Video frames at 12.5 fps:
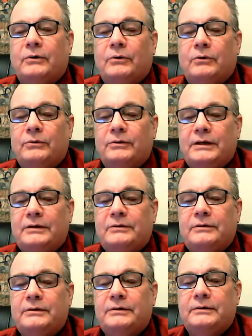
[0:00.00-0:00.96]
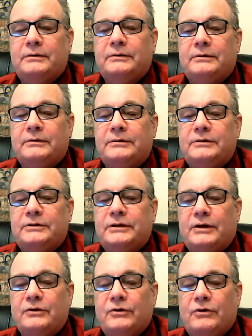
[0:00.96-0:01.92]
Only good
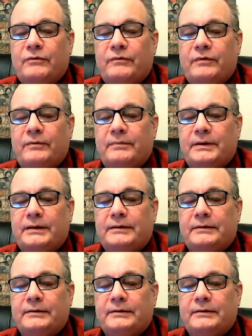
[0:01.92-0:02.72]
shall go from me.